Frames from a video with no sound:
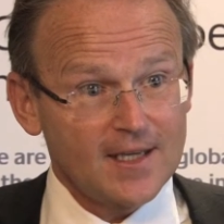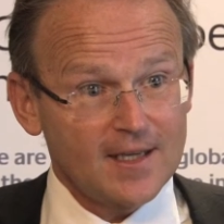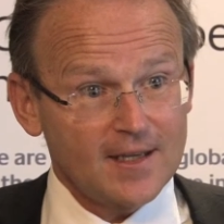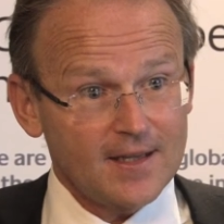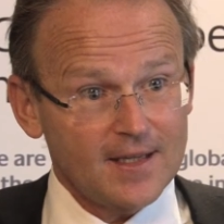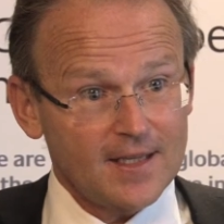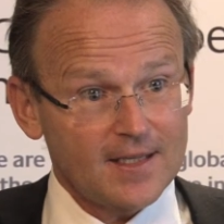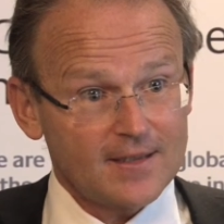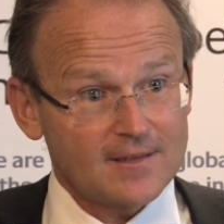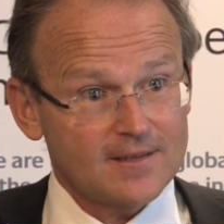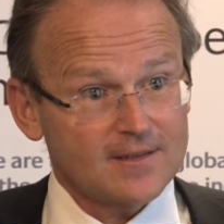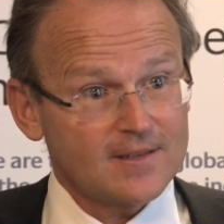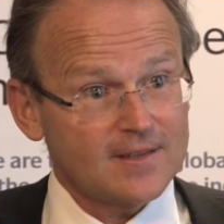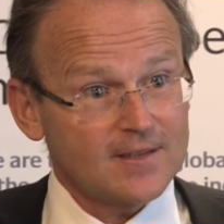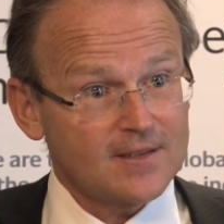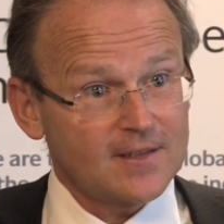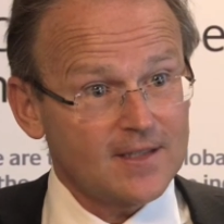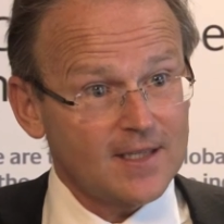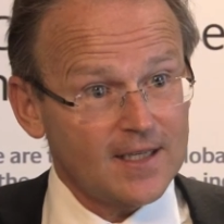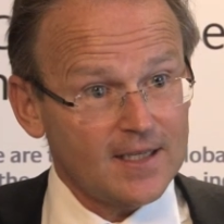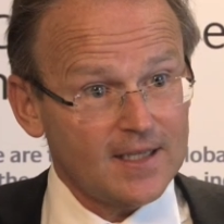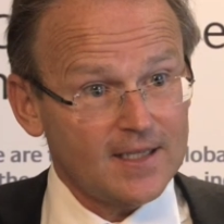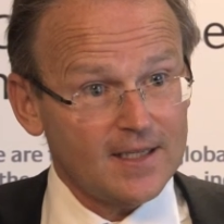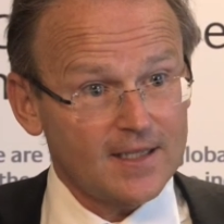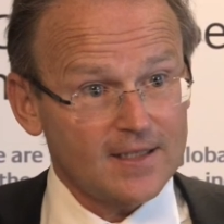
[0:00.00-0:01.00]
that
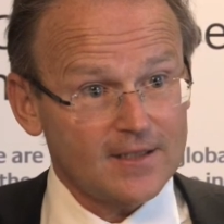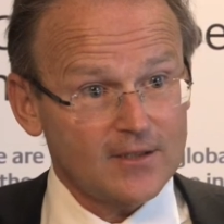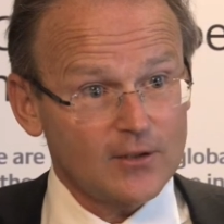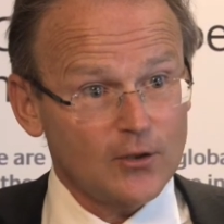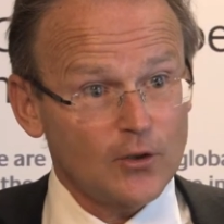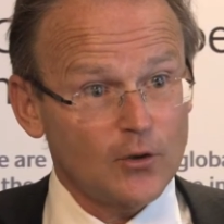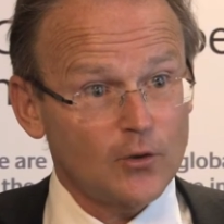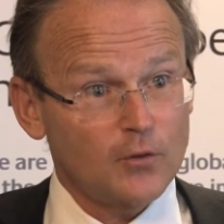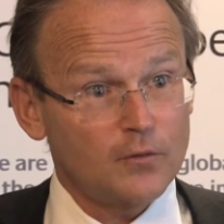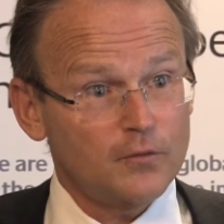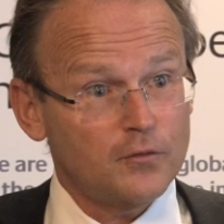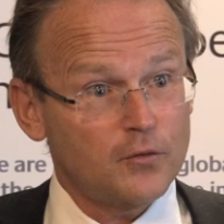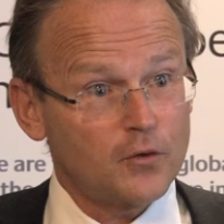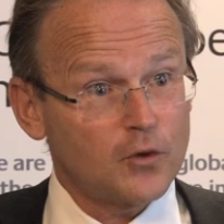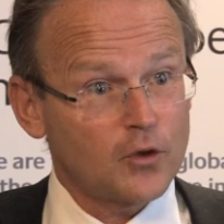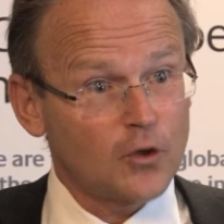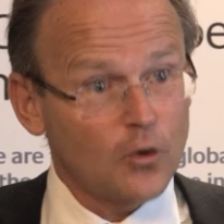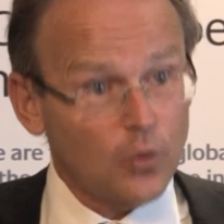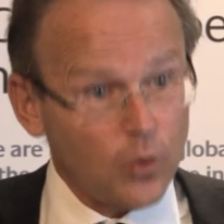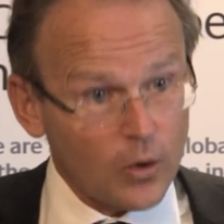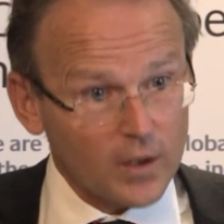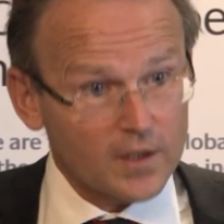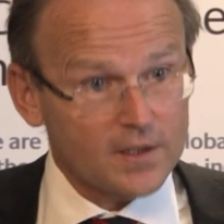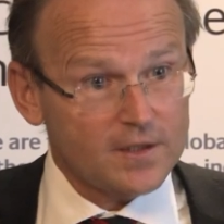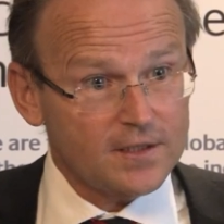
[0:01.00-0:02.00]
they can go for
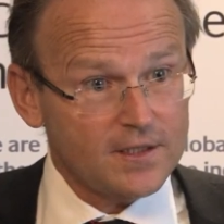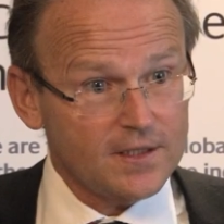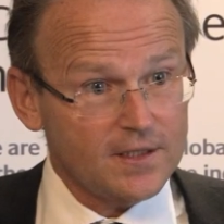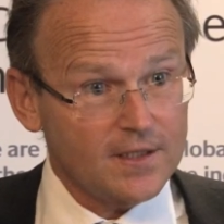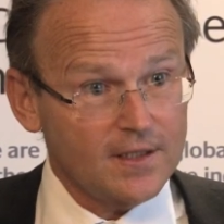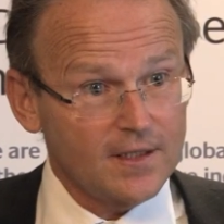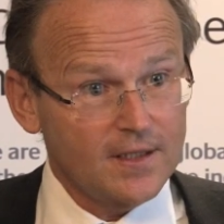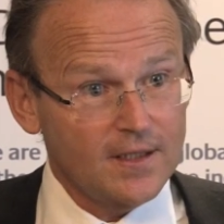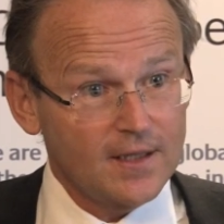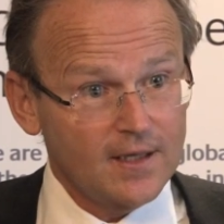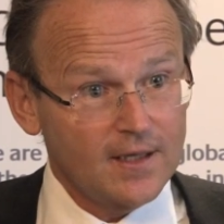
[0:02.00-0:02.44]
quality